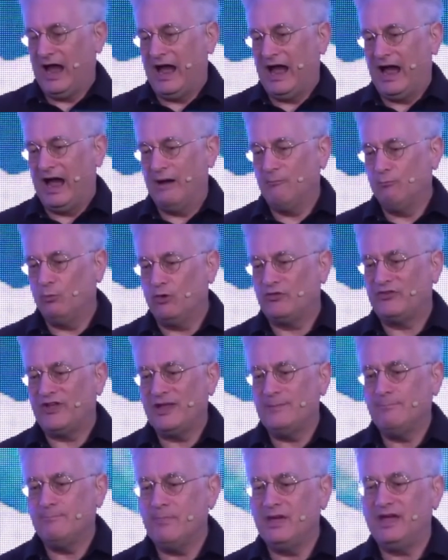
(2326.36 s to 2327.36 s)
And what they
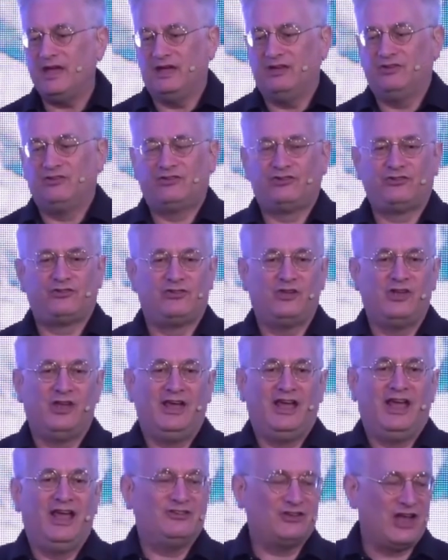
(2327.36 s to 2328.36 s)
miss
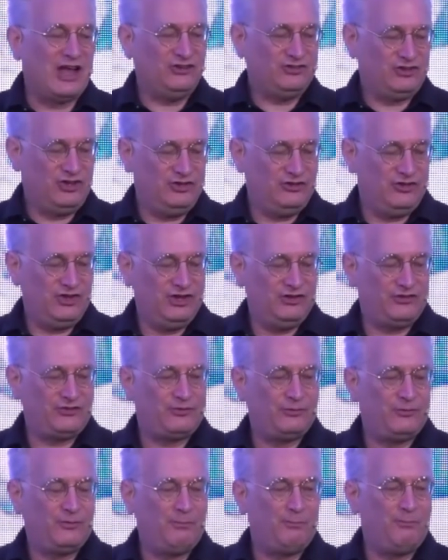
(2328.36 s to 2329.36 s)
is actually this
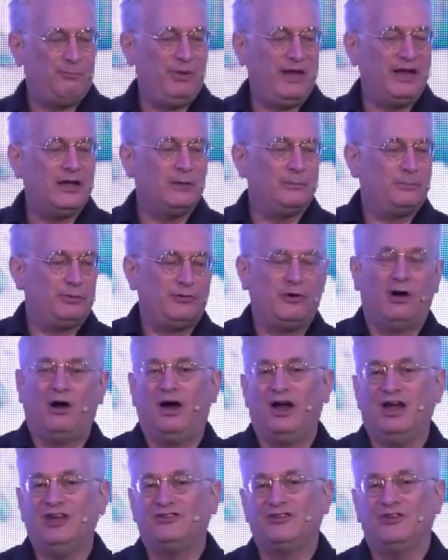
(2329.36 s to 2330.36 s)
bigger
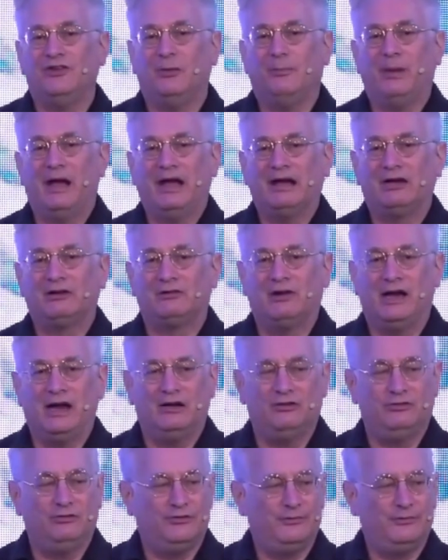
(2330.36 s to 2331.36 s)
prize in the background.